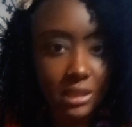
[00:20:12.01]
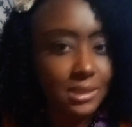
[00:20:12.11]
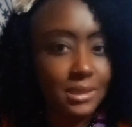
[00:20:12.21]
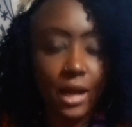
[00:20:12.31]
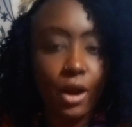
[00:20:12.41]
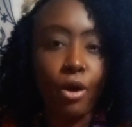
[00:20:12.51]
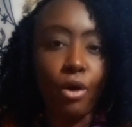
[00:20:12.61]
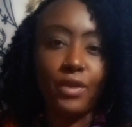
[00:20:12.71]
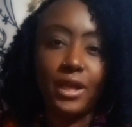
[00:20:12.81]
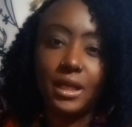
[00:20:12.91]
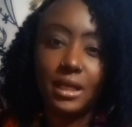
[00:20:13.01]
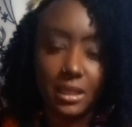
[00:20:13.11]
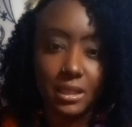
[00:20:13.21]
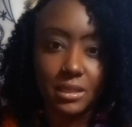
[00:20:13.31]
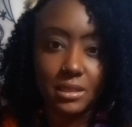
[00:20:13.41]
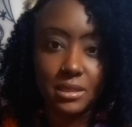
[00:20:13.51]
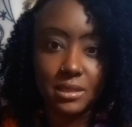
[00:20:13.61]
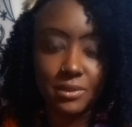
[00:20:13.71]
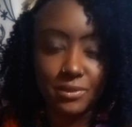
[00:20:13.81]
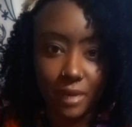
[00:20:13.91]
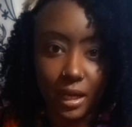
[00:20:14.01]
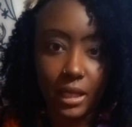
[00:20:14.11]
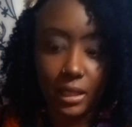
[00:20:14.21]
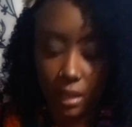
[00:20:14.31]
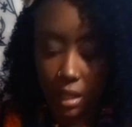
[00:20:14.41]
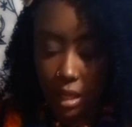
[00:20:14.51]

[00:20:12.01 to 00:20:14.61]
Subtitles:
is not all that it is, right?